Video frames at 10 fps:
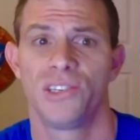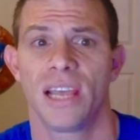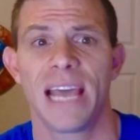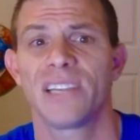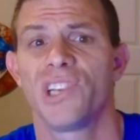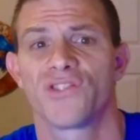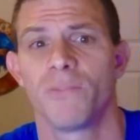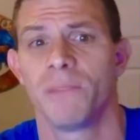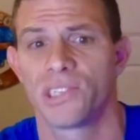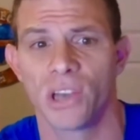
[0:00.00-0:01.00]
So that's just
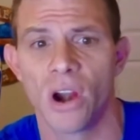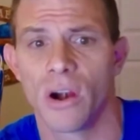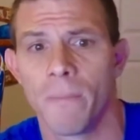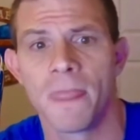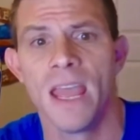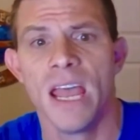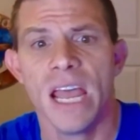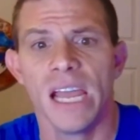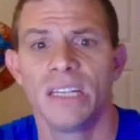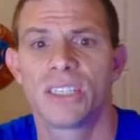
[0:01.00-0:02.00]
from the start.
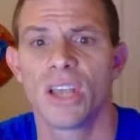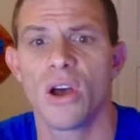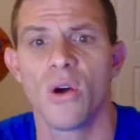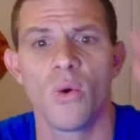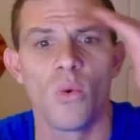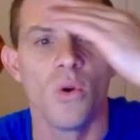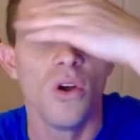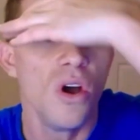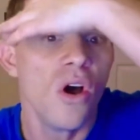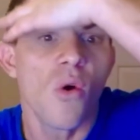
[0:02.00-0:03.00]
And so
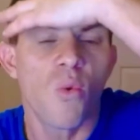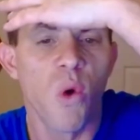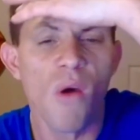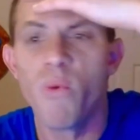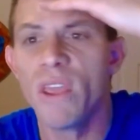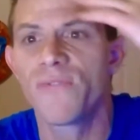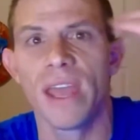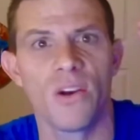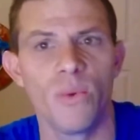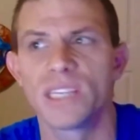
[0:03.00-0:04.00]

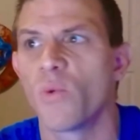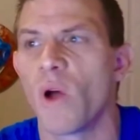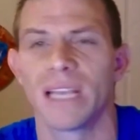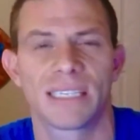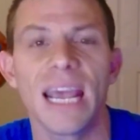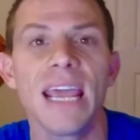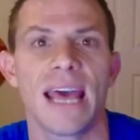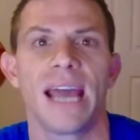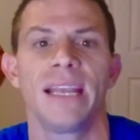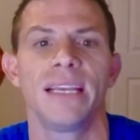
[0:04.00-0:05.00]
and the reason why I say
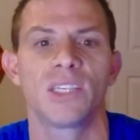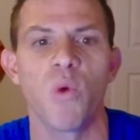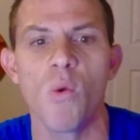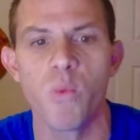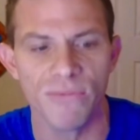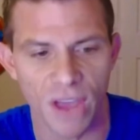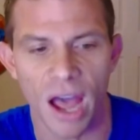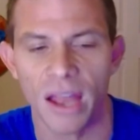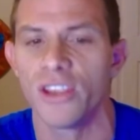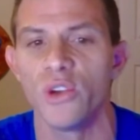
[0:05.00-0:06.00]
that is what we've
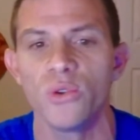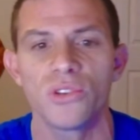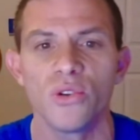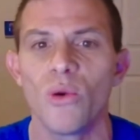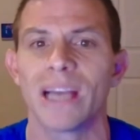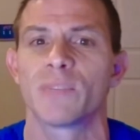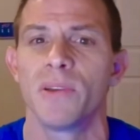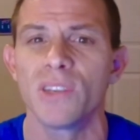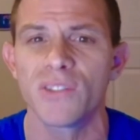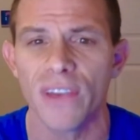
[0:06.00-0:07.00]
gotten used to as
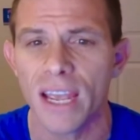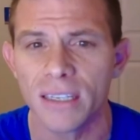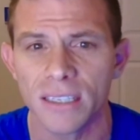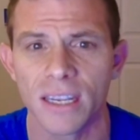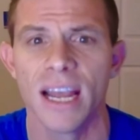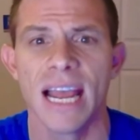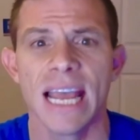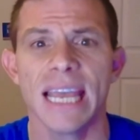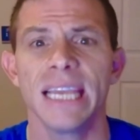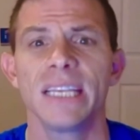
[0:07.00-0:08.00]
Bills fans
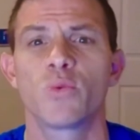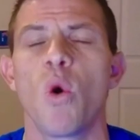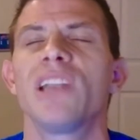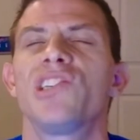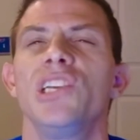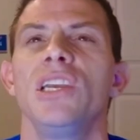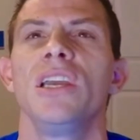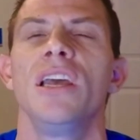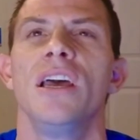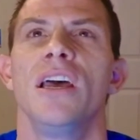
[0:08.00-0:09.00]
is
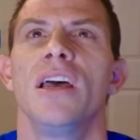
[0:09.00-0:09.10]
watching